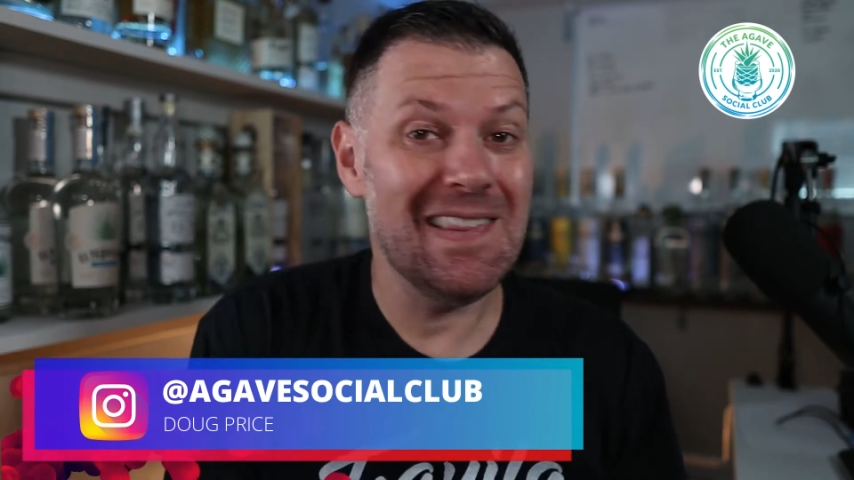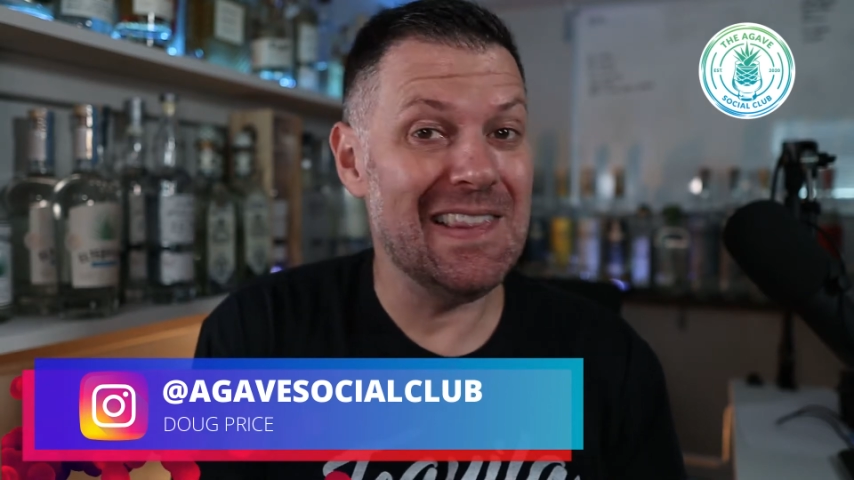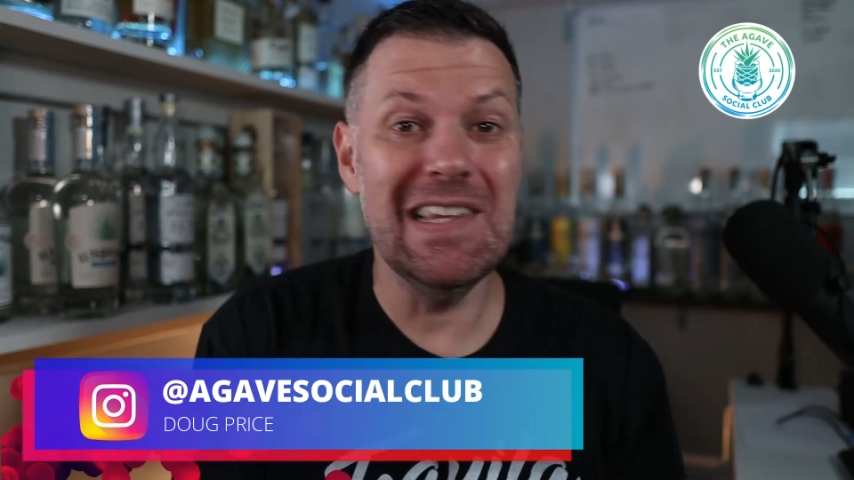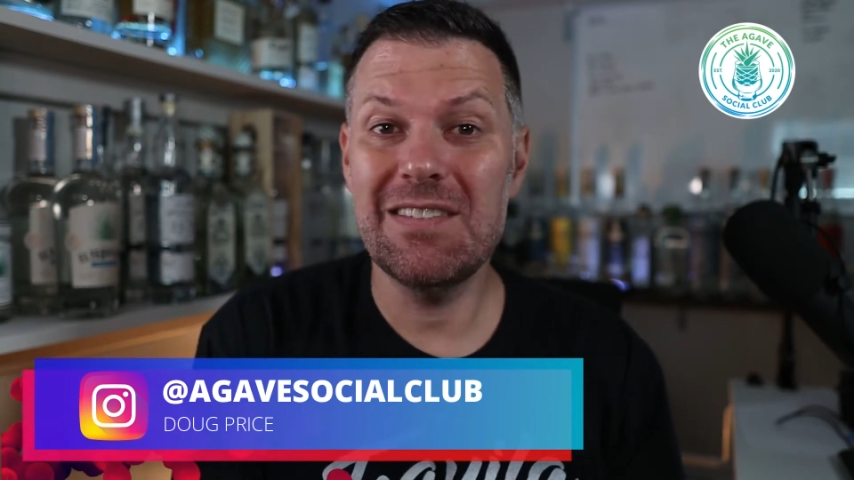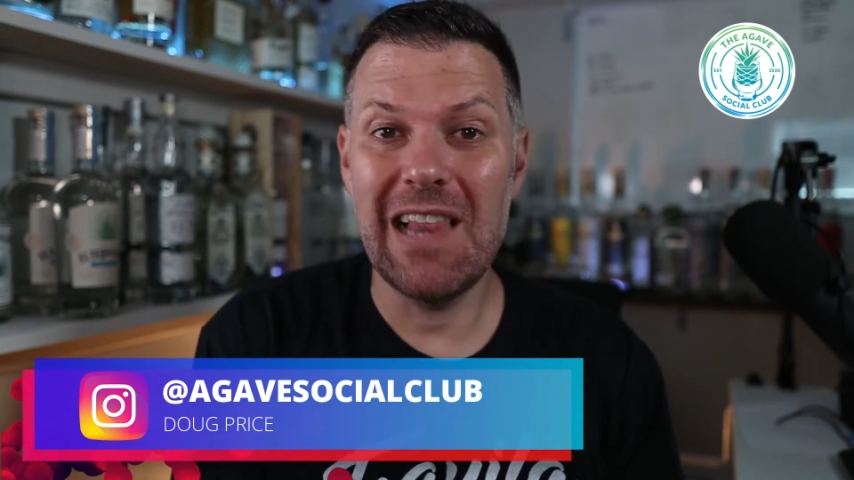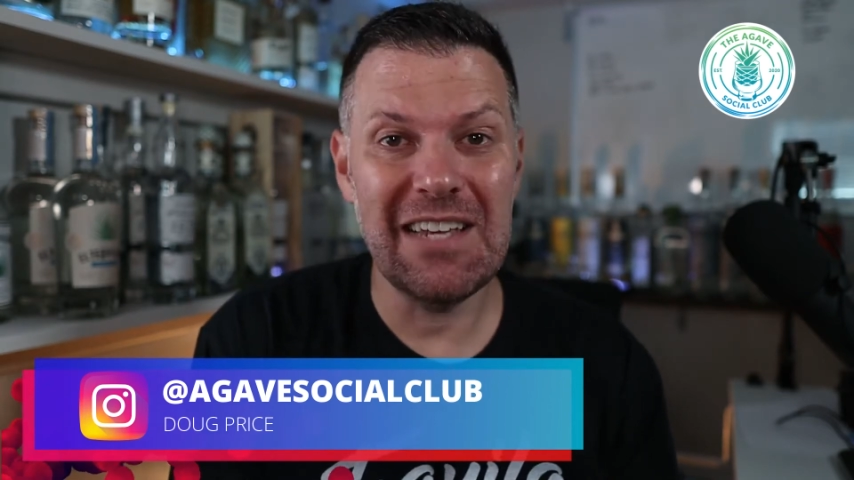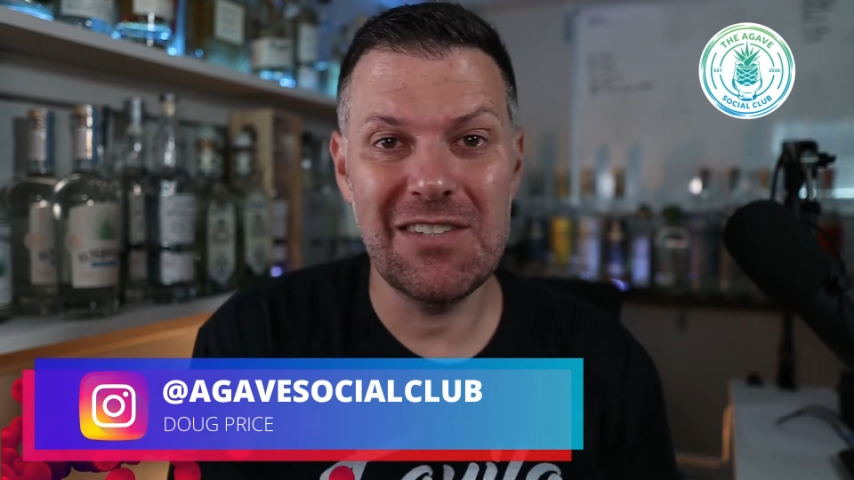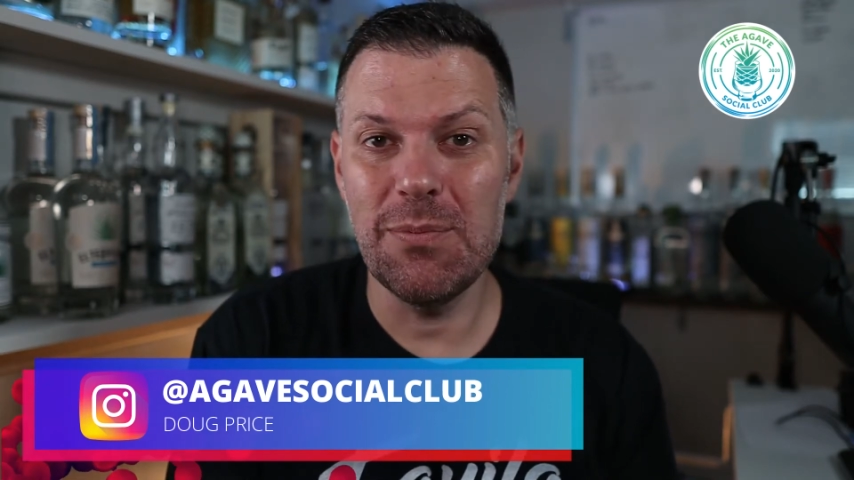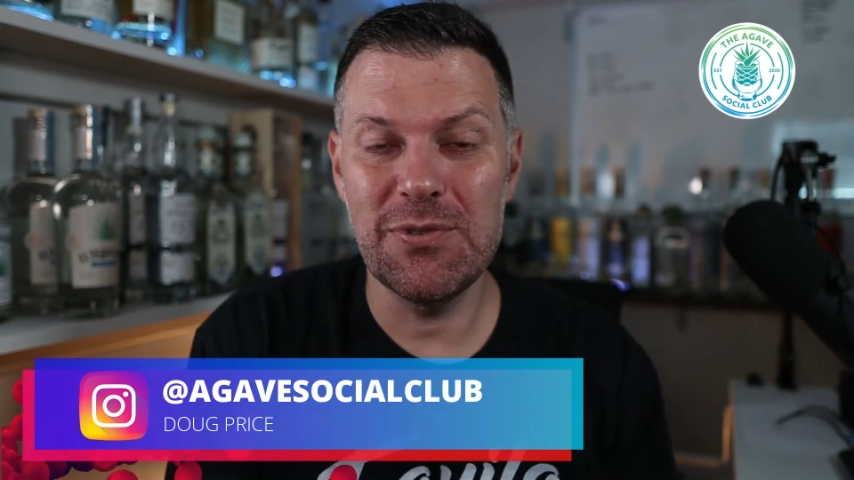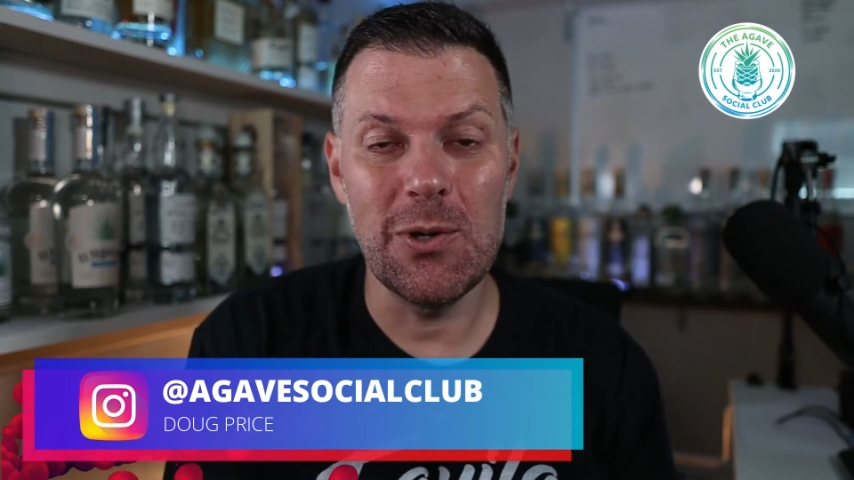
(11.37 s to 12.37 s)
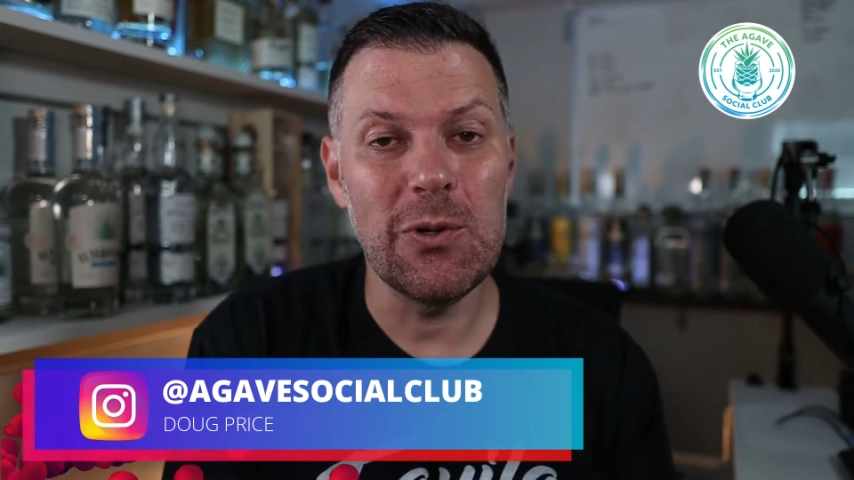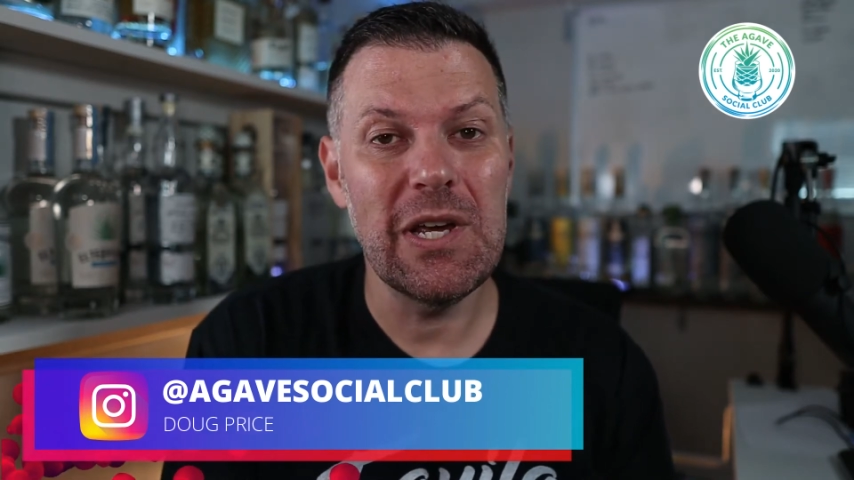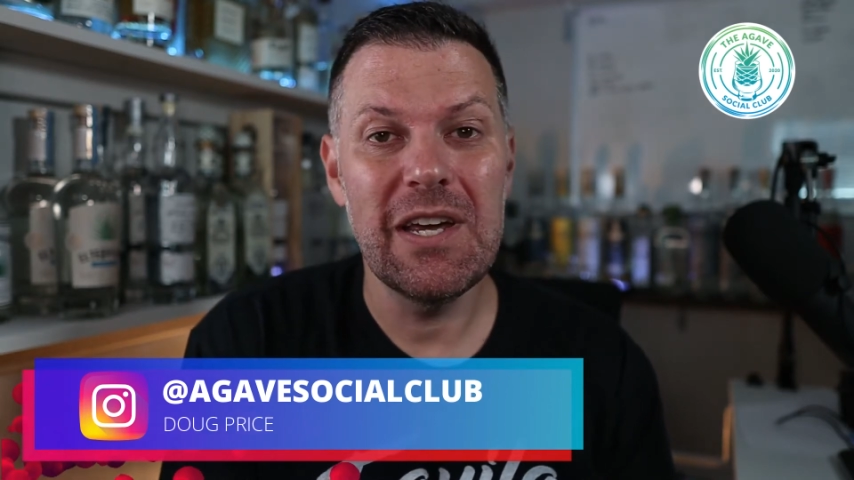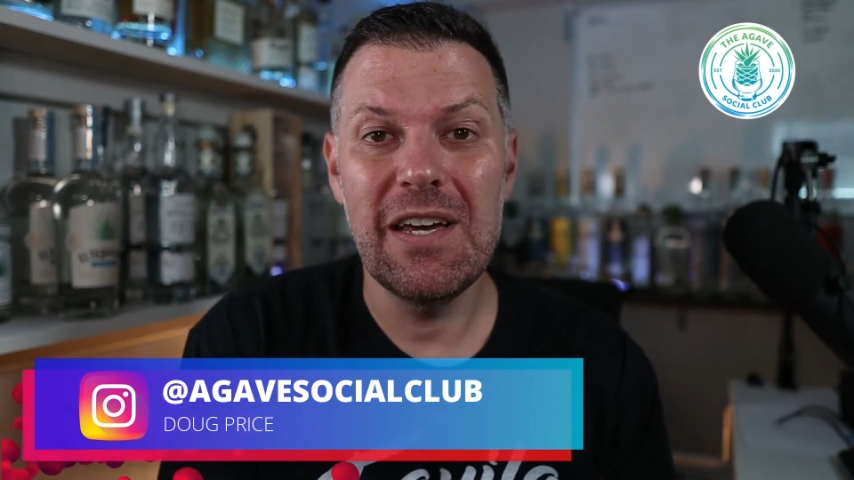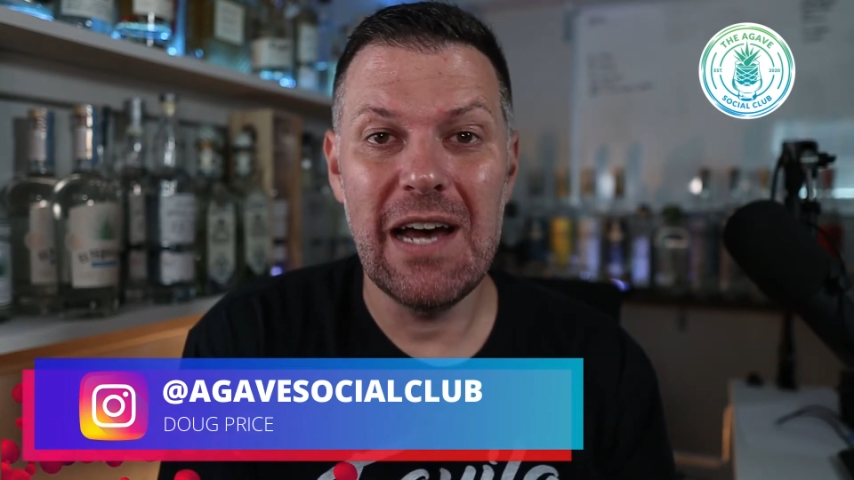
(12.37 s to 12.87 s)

This last episode,